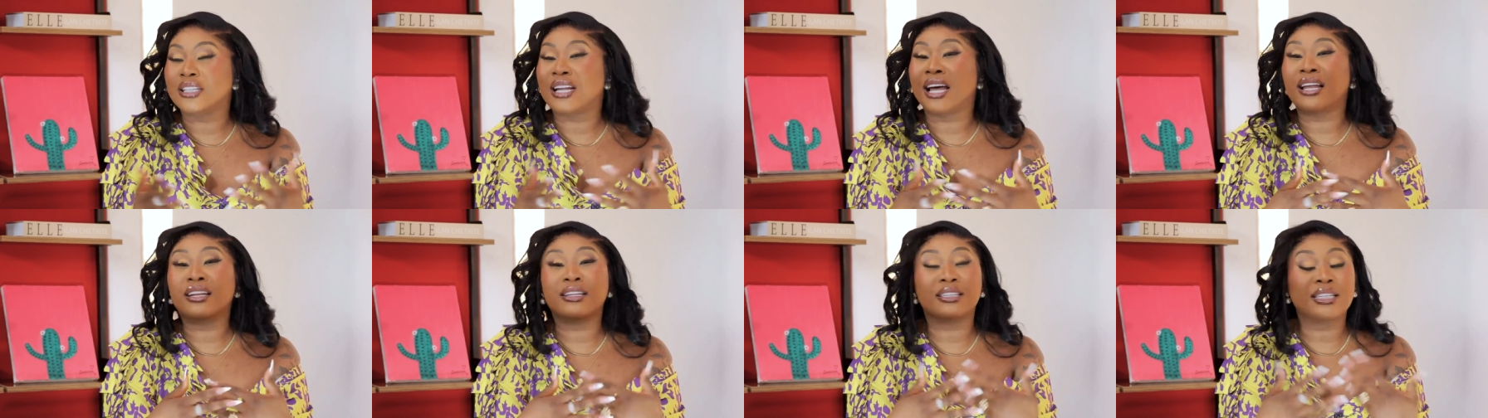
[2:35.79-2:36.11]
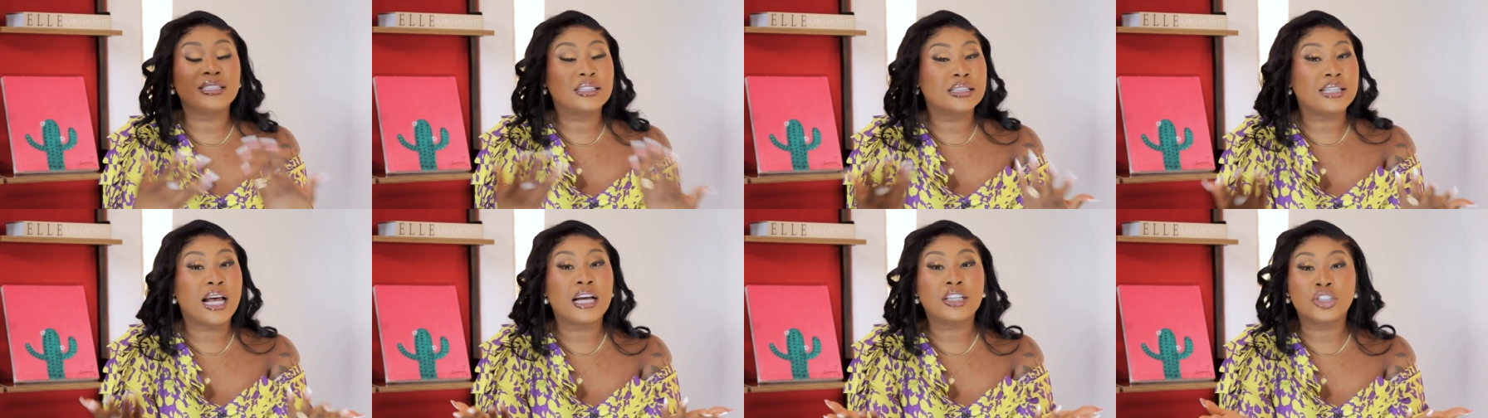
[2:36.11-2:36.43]
And I
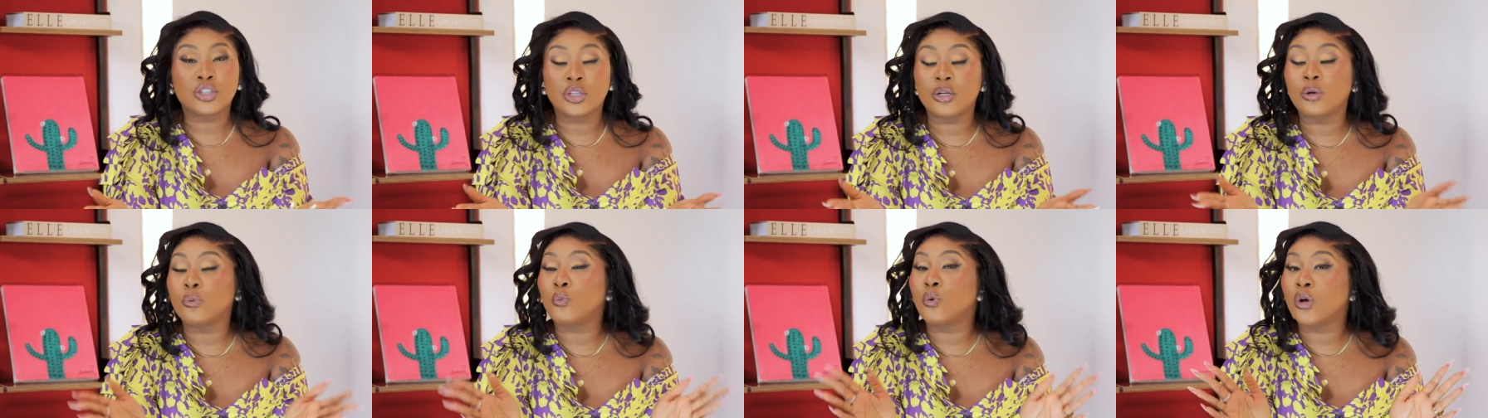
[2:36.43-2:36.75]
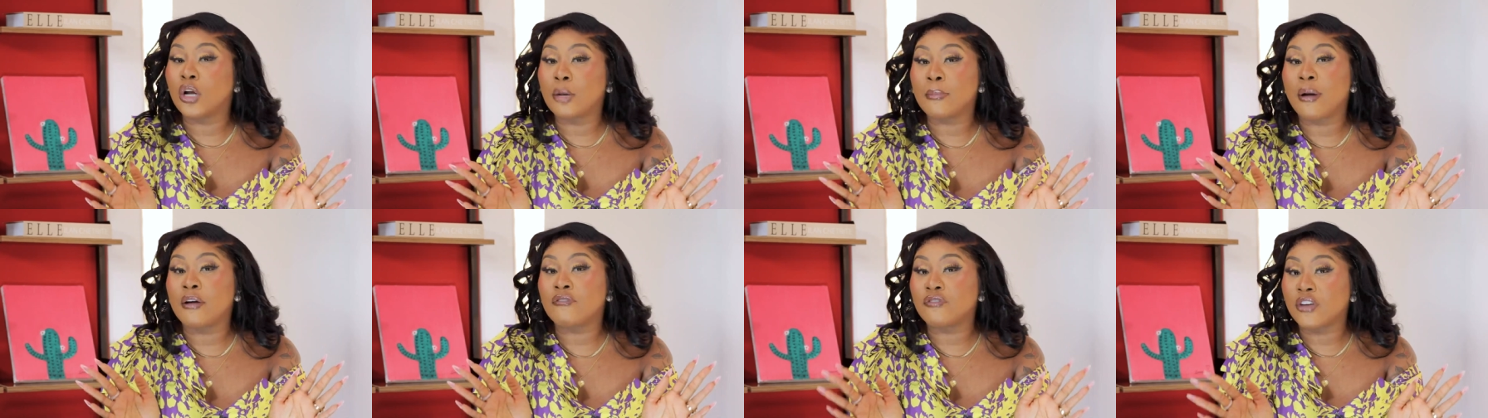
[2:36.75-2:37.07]
this is actually
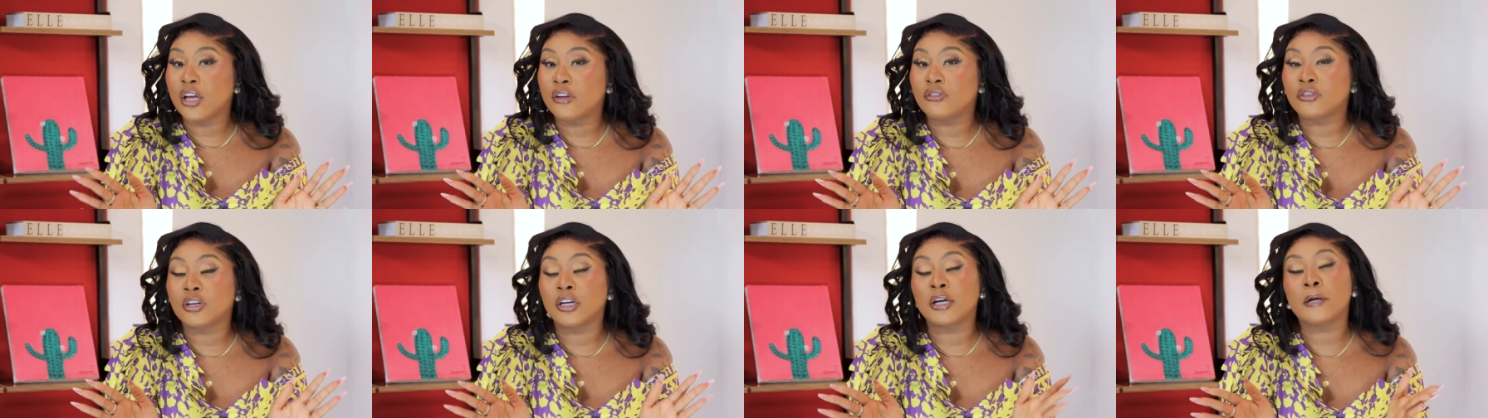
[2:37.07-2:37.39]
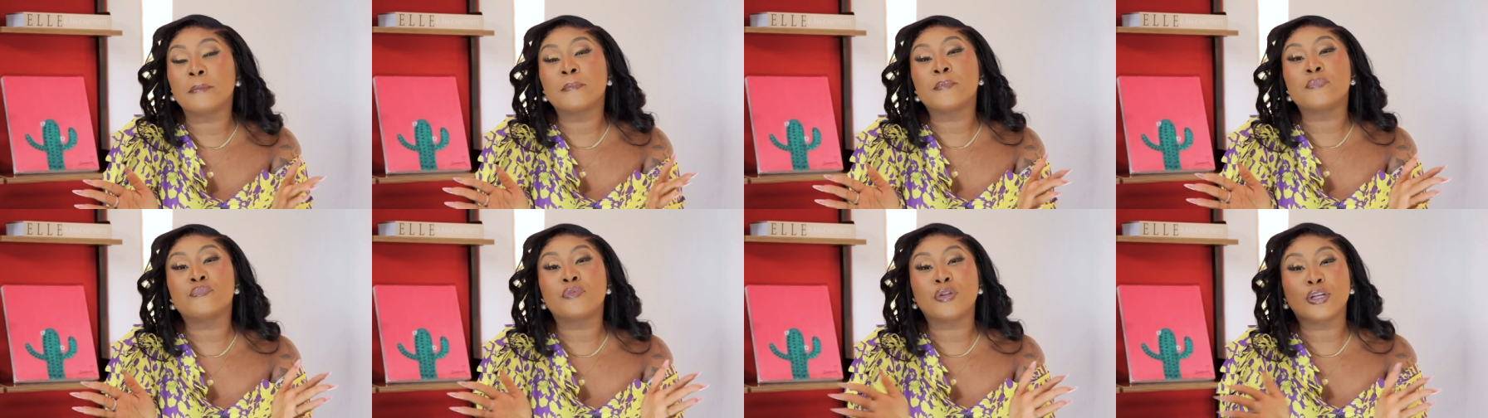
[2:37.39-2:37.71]
one of my
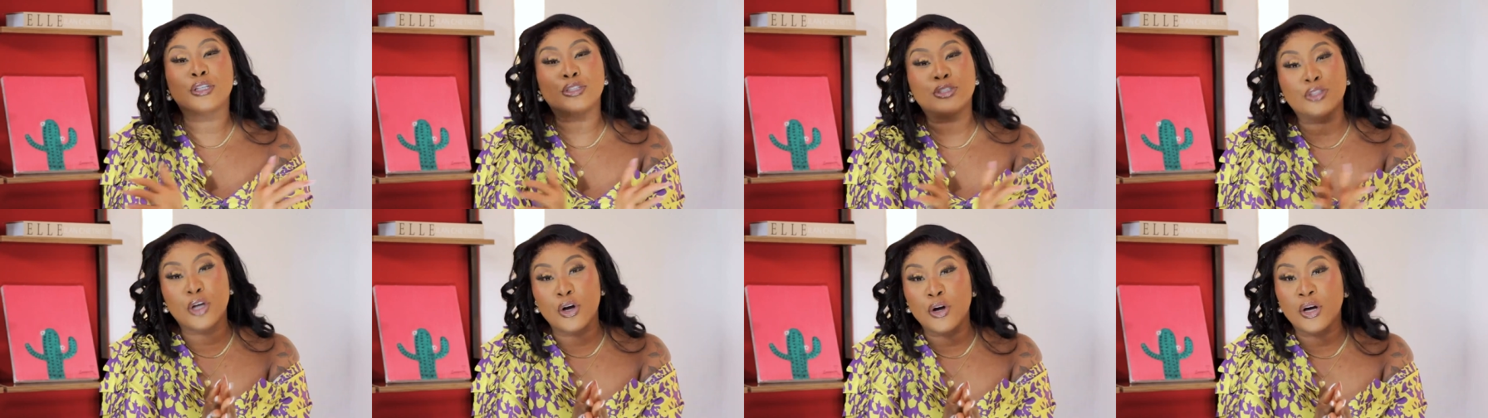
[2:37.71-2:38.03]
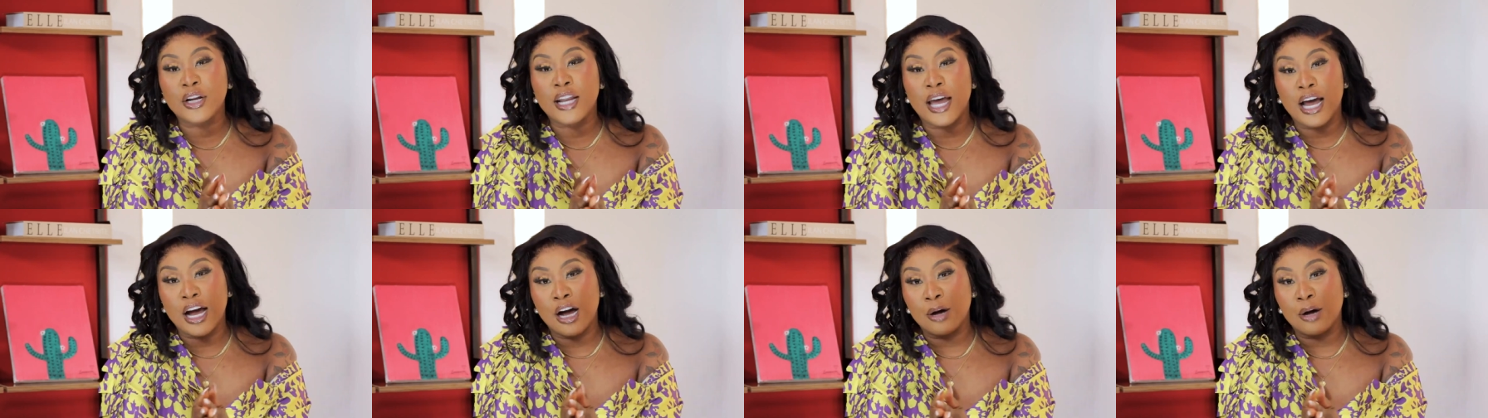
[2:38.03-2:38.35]
favorite song on the